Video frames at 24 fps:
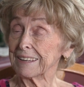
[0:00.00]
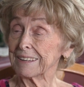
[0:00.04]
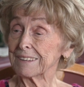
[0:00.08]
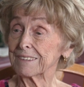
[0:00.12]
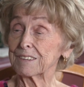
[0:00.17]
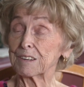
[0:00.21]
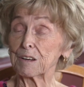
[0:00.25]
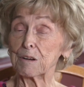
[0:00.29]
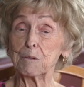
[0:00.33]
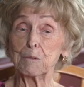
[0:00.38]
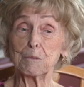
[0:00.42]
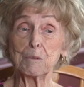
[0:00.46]

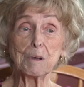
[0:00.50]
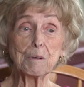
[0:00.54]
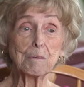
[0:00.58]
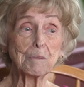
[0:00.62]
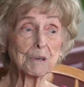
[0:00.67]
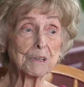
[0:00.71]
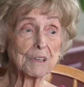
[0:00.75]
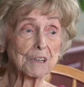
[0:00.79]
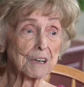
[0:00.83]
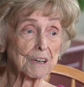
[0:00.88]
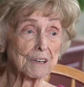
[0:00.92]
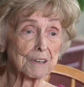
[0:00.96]
So we
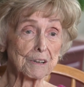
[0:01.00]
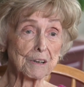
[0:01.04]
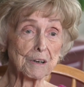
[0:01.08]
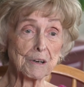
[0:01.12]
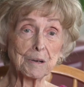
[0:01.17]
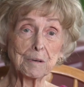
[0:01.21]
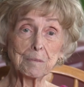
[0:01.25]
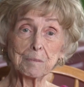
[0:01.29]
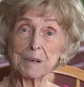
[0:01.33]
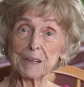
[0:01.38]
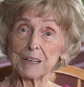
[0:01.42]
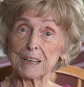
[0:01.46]
would go
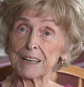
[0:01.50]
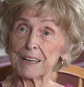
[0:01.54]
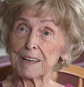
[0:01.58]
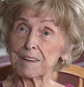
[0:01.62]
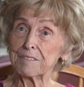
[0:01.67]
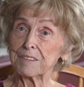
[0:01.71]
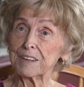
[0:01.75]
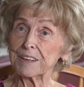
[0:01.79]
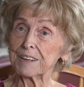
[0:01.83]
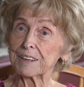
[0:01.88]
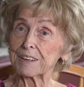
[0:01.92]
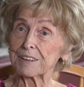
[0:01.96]
home at
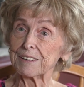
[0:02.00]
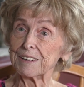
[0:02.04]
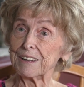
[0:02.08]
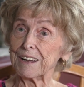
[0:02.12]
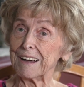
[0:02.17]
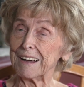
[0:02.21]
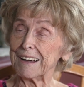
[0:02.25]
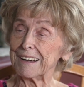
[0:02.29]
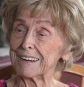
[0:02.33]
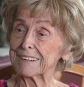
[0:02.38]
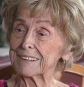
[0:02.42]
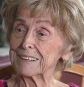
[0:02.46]
11
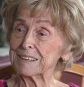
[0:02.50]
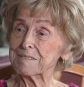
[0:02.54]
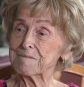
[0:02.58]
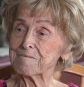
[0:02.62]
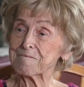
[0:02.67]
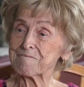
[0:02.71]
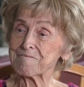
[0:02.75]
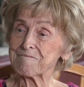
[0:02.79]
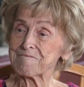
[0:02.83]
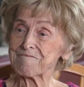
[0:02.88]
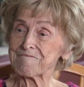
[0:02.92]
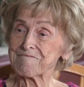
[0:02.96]
o'clock.
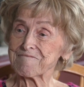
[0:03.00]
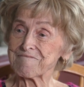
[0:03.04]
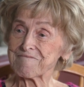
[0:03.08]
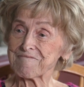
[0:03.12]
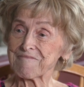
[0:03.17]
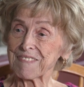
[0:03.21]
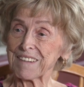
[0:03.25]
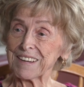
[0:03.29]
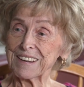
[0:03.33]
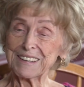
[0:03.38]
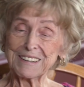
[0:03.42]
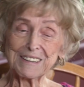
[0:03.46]

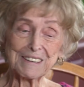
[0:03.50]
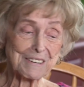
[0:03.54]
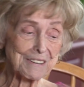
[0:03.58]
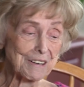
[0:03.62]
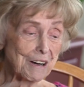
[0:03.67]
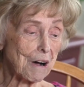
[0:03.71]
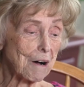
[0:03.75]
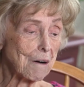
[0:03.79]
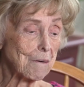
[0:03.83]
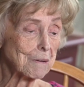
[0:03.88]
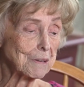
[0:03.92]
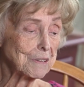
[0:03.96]
And it
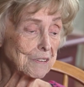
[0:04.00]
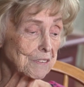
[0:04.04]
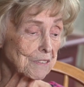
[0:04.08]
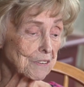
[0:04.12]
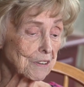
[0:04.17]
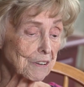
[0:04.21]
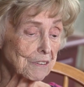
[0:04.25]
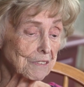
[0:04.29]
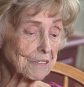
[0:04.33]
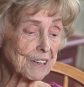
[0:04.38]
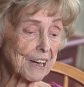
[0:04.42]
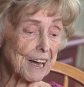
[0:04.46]
always
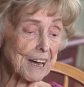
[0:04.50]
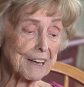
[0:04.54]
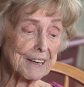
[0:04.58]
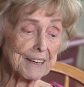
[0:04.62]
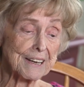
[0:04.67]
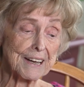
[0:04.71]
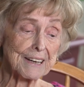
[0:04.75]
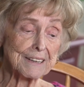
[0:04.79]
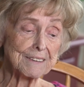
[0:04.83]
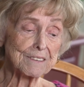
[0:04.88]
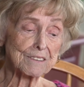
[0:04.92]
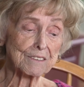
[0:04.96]
turned out
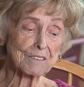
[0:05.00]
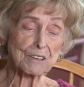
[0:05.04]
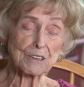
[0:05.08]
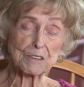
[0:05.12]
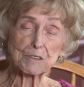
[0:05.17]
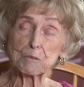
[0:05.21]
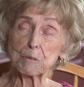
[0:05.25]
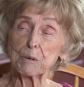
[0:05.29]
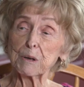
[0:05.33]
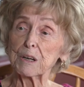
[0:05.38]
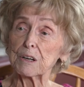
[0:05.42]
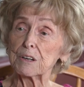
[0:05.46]
nice because
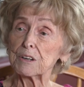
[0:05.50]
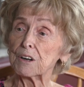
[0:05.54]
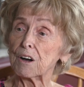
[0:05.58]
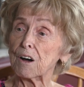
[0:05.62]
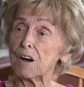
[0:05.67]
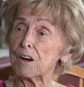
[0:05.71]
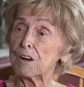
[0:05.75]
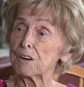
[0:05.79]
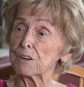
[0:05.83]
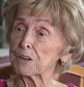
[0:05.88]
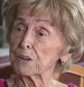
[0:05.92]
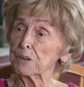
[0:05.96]
we could
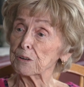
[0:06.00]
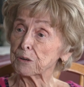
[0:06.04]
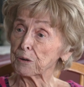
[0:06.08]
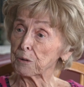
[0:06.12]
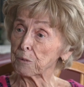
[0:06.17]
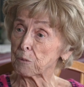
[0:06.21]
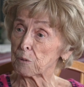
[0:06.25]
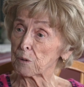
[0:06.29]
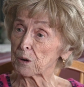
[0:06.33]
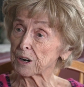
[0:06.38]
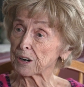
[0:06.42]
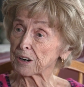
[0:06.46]
all go to
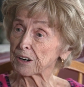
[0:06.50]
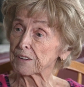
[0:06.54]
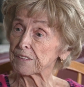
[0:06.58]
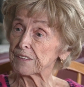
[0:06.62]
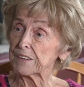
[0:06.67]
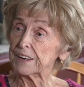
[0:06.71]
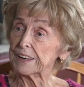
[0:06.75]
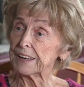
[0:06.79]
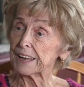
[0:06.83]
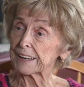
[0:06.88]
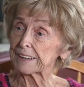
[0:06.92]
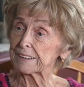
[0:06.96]
work the
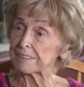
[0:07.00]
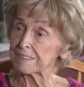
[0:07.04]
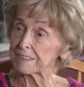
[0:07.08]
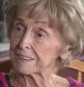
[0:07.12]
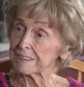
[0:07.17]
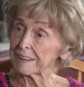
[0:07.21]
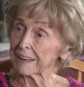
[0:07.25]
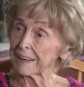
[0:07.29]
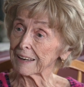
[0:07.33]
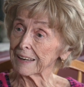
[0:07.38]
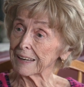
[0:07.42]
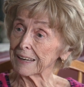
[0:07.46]
next
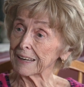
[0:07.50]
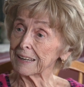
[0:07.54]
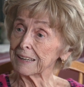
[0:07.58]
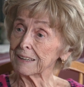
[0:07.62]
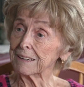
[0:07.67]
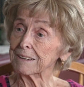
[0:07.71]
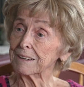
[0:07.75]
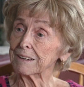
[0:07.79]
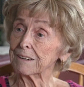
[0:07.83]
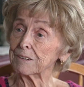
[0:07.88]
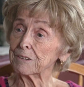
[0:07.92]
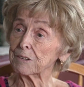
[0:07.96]
day, you
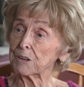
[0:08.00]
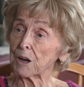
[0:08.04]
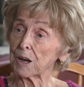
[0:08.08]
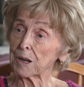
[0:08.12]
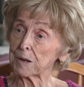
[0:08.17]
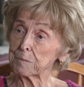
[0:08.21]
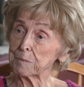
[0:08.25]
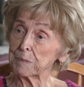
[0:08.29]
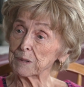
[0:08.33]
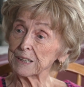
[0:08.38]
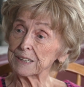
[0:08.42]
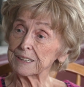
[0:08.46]
know,
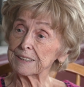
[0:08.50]
not be